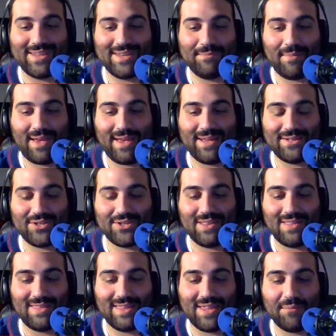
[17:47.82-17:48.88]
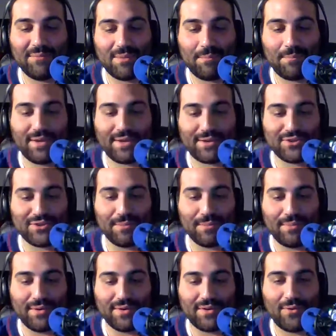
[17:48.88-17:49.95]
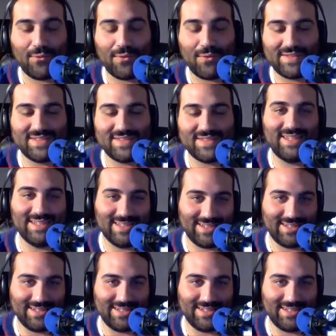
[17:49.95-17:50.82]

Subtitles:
mansion themed picture book with CD.